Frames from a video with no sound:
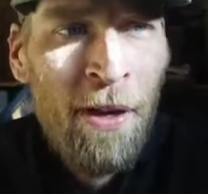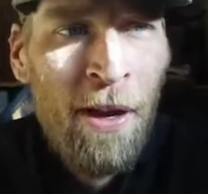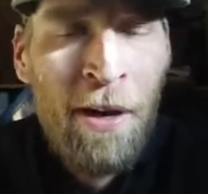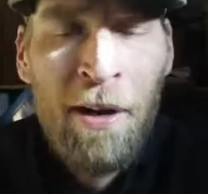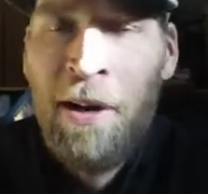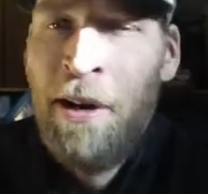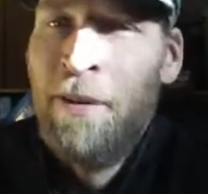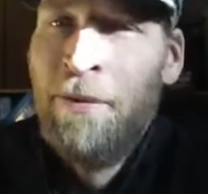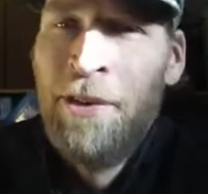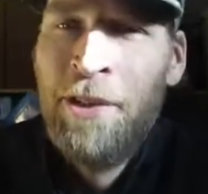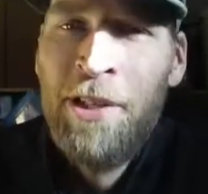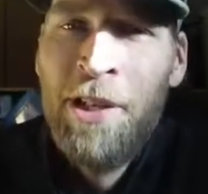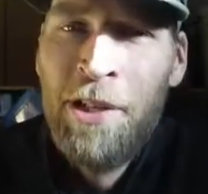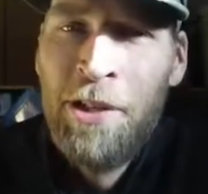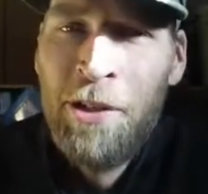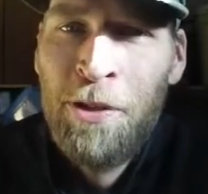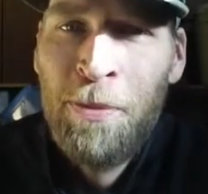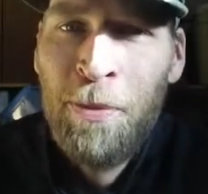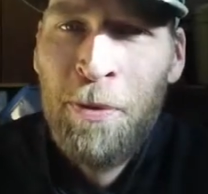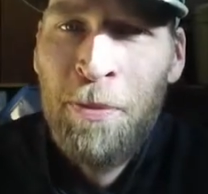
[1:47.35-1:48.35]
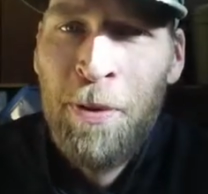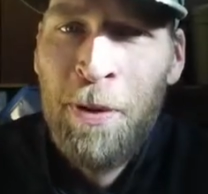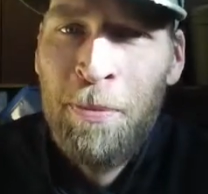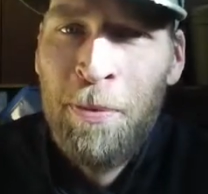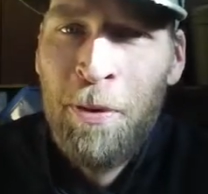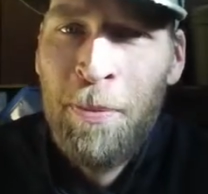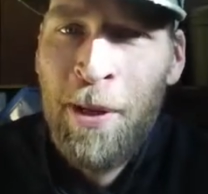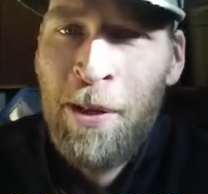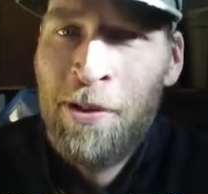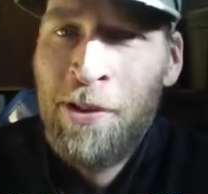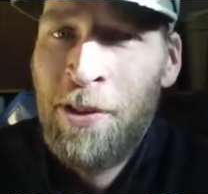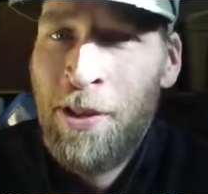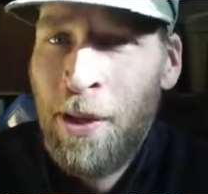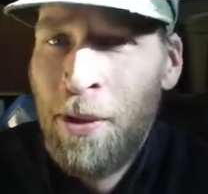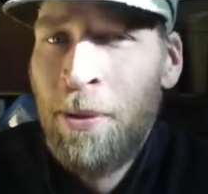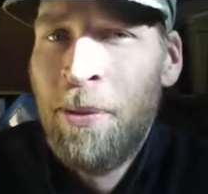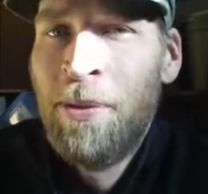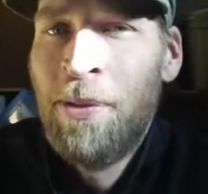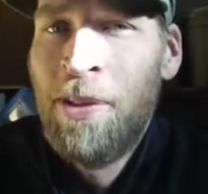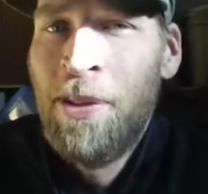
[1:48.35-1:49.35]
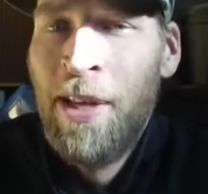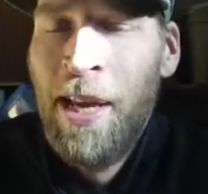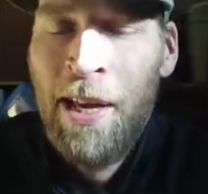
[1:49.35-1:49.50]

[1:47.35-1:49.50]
lot of conversations with people about stones,